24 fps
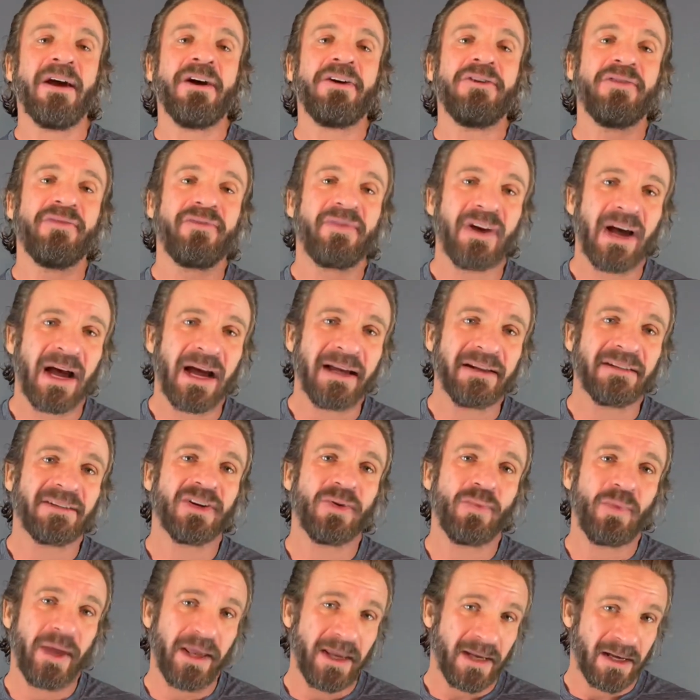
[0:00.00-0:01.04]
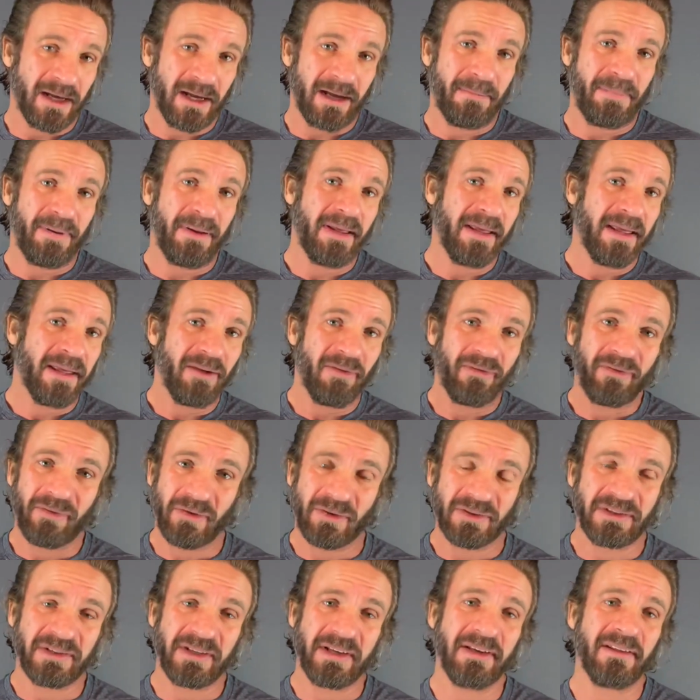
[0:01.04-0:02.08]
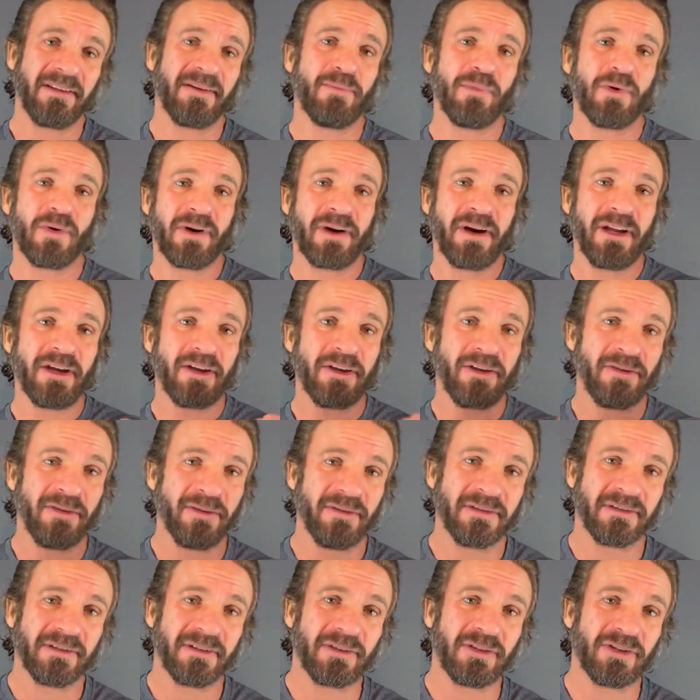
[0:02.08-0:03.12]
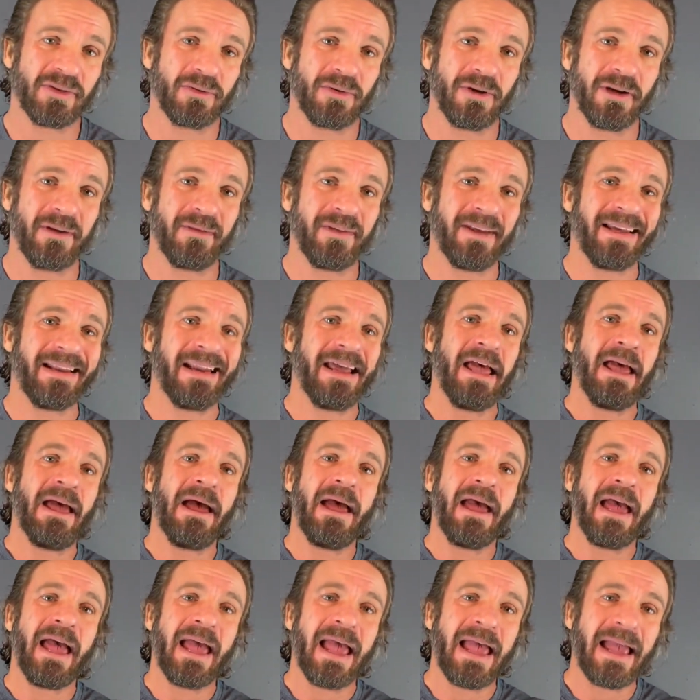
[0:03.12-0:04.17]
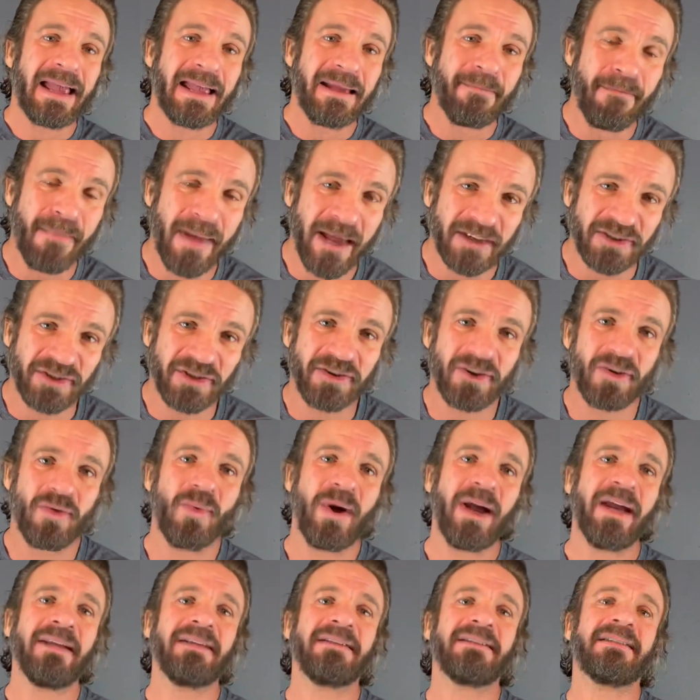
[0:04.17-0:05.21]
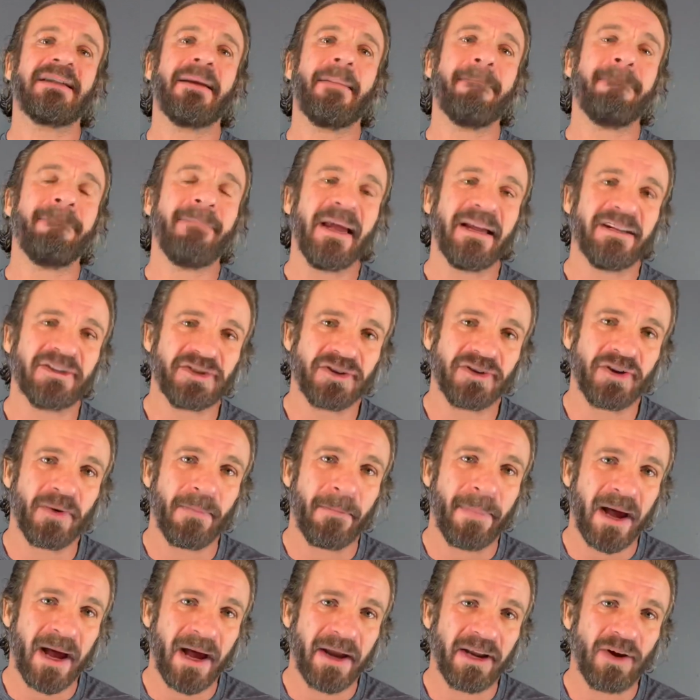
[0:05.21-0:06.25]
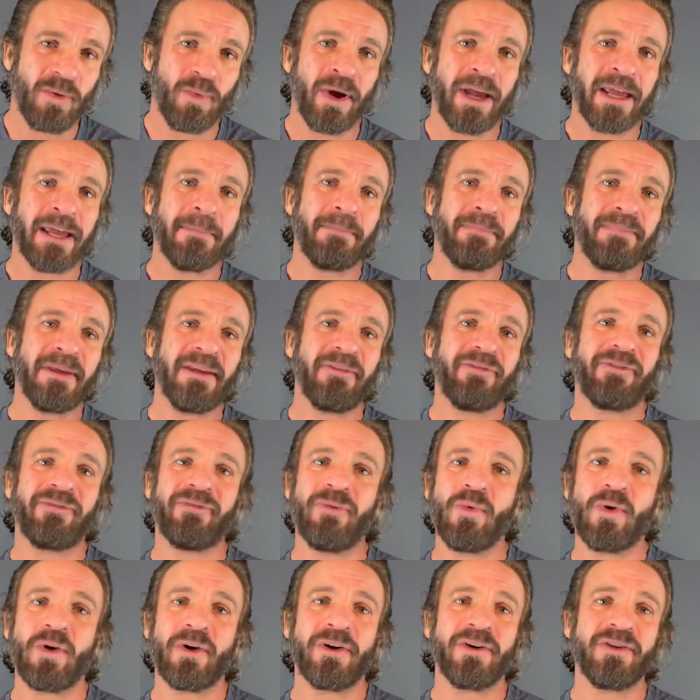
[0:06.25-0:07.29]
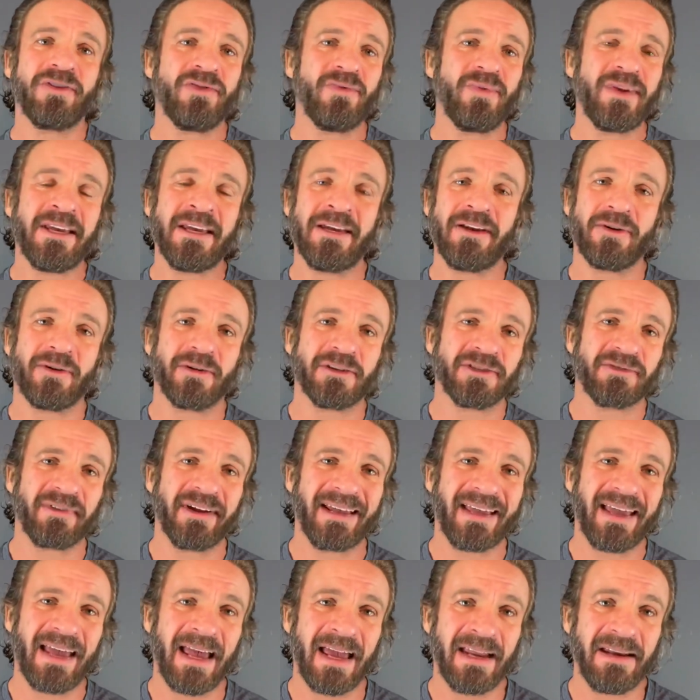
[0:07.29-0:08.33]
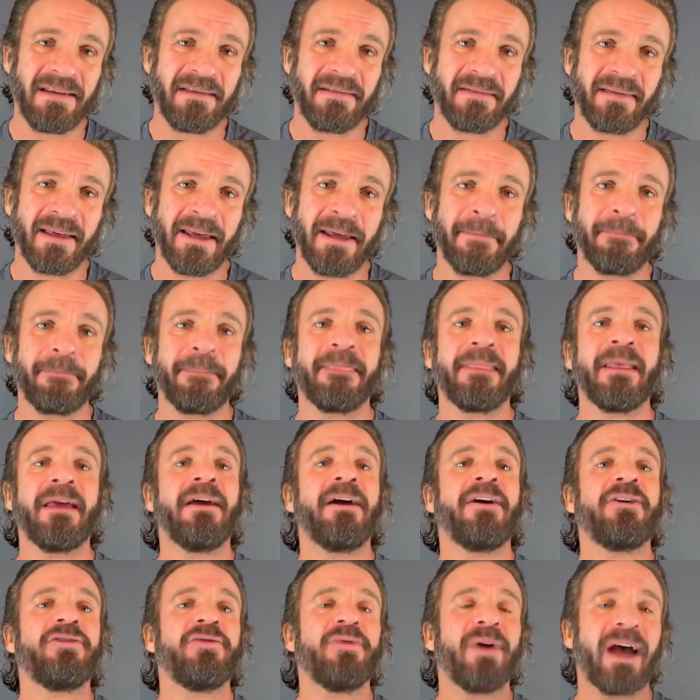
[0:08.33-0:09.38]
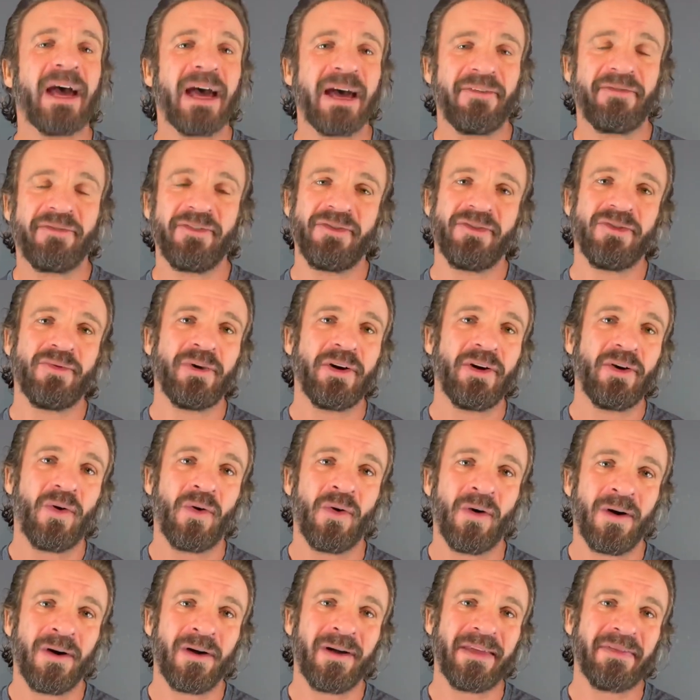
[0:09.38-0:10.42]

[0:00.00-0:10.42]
You've got to wake up first thing in the morning, use the toilet, measure your waist, measure your body weight before you eat or drink anything. You have to do it all at